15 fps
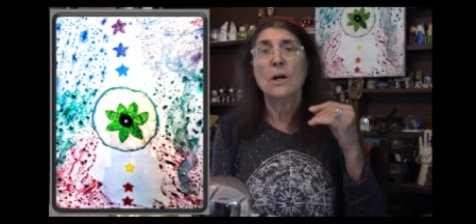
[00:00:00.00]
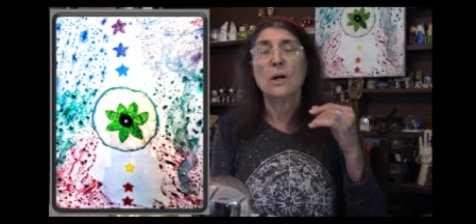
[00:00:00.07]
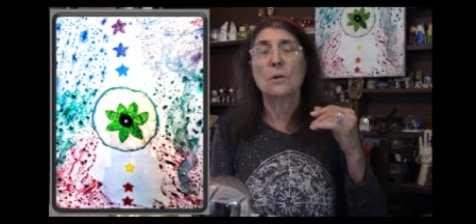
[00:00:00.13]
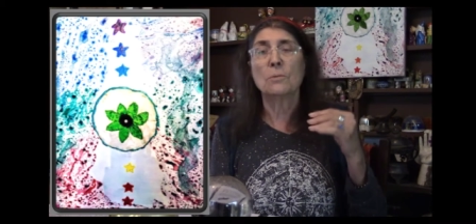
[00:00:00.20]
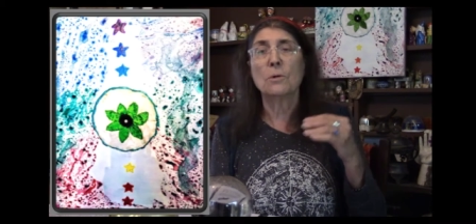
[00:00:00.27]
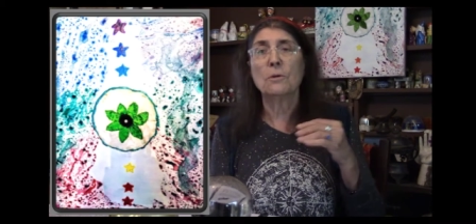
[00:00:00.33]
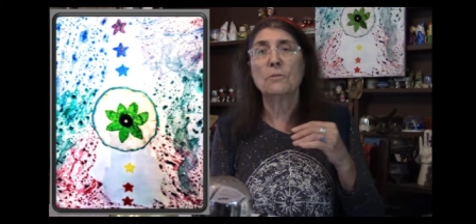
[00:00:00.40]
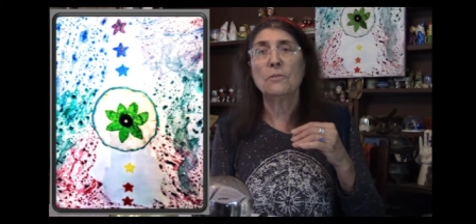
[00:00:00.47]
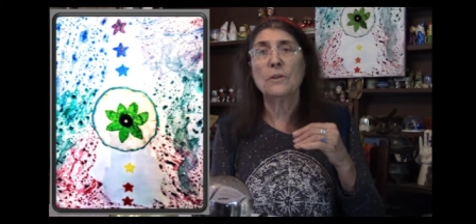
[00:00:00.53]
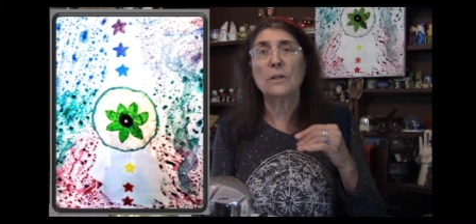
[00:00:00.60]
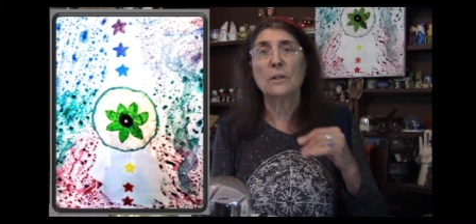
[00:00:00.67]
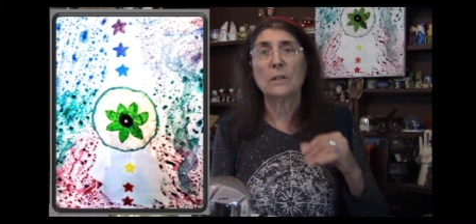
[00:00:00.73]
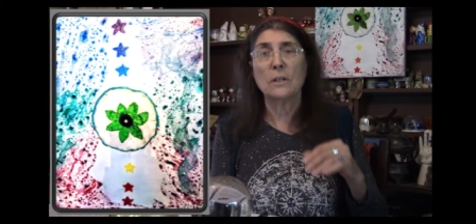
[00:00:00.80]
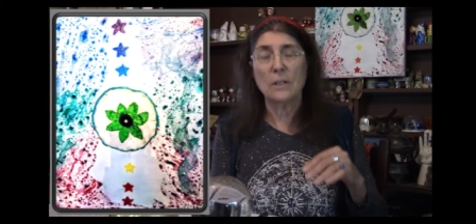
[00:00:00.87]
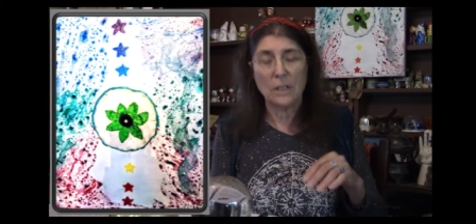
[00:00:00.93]
or will
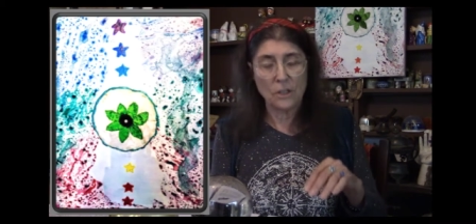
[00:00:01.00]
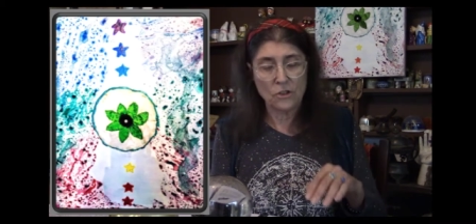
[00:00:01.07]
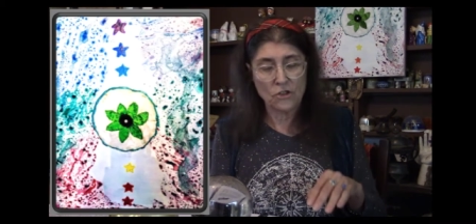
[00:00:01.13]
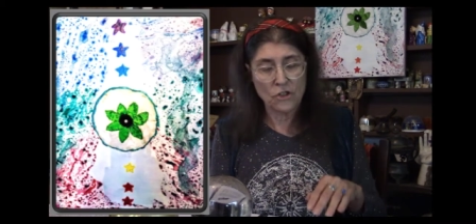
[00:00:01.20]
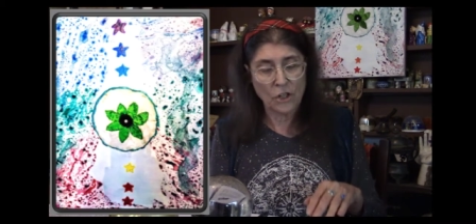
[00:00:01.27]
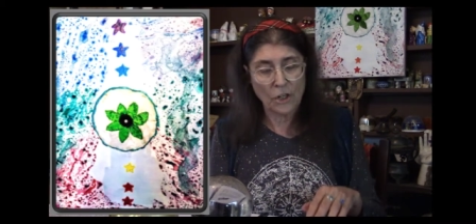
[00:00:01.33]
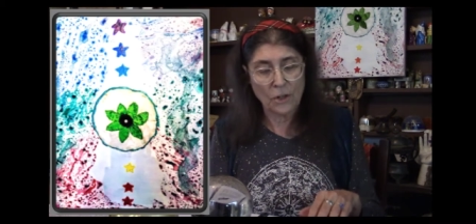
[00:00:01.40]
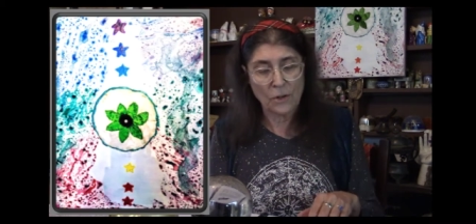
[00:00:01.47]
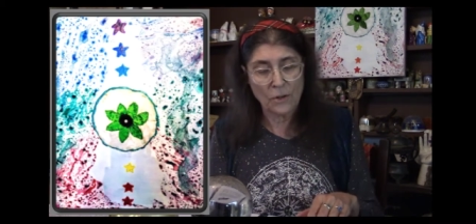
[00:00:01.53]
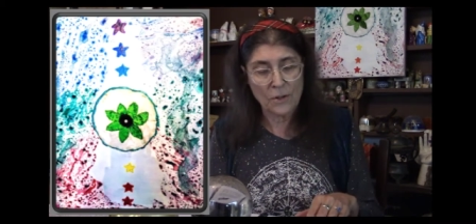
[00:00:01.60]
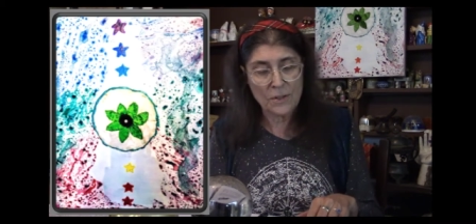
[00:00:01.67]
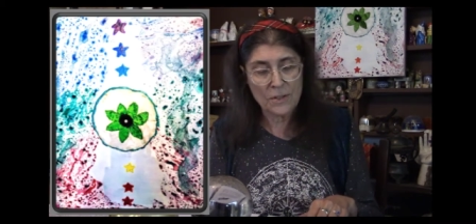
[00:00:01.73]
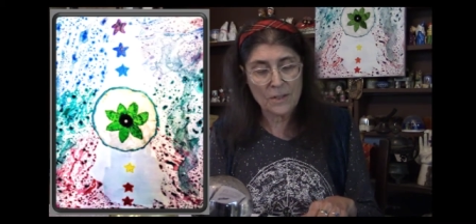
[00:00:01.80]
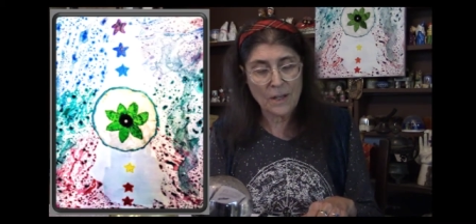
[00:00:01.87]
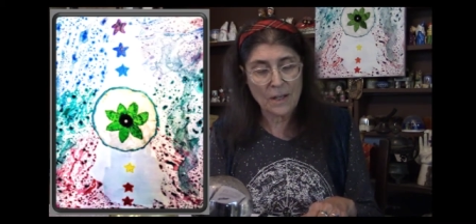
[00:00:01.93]
feel an itching or a
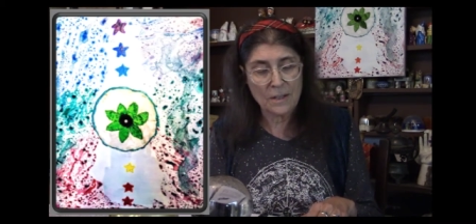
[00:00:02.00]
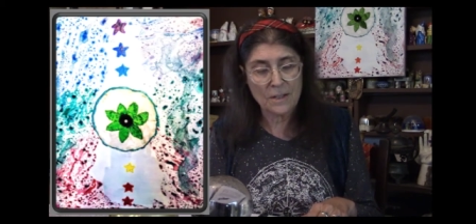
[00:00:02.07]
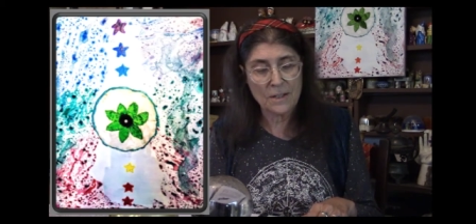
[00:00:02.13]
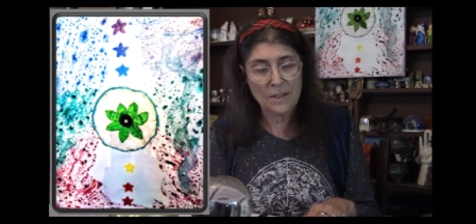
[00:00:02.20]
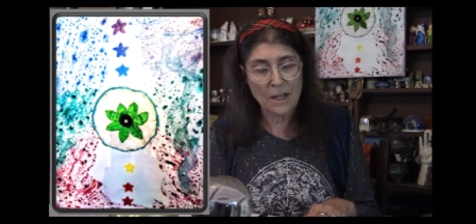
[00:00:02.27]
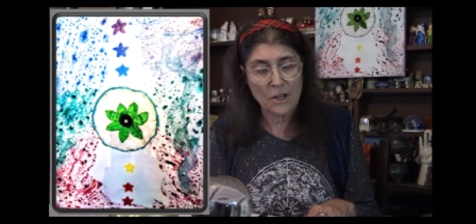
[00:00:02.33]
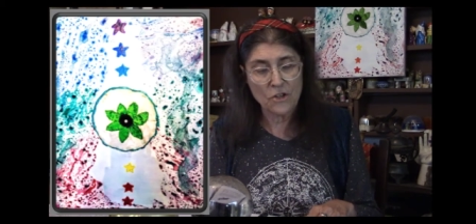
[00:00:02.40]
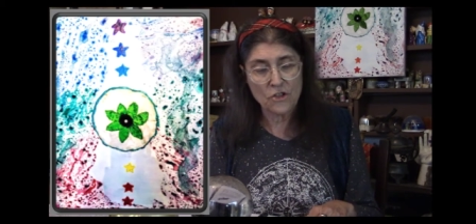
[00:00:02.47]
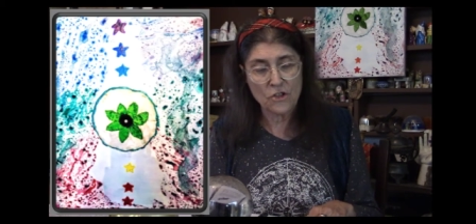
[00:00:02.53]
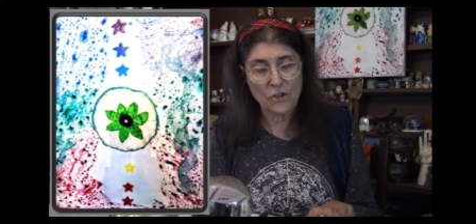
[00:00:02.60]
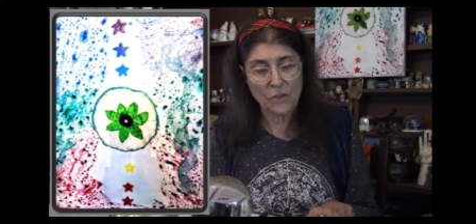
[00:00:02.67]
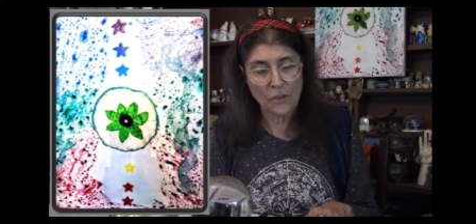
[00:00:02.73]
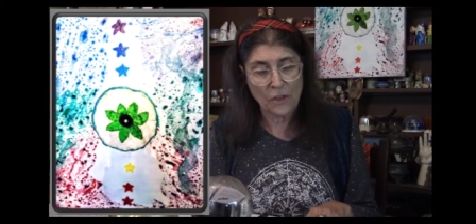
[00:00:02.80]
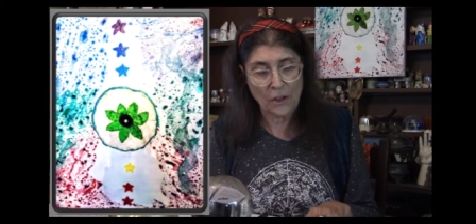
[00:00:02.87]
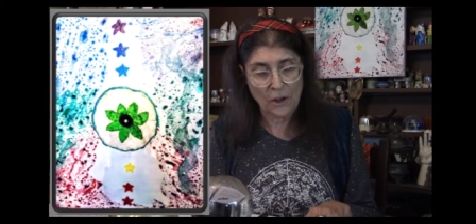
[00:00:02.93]

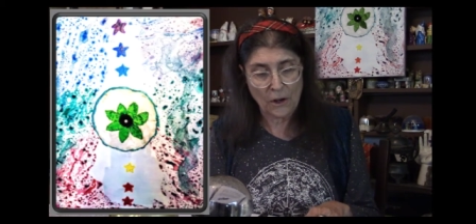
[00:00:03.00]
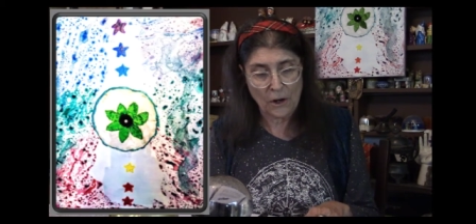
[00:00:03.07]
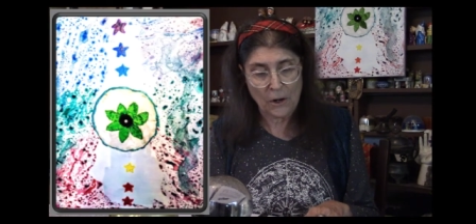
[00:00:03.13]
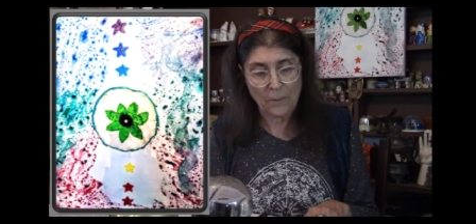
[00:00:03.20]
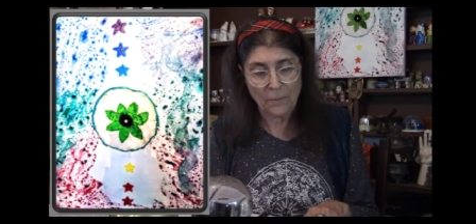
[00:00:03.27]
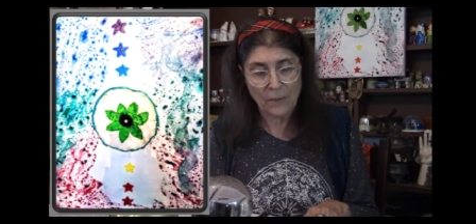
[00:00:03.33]
sensation there.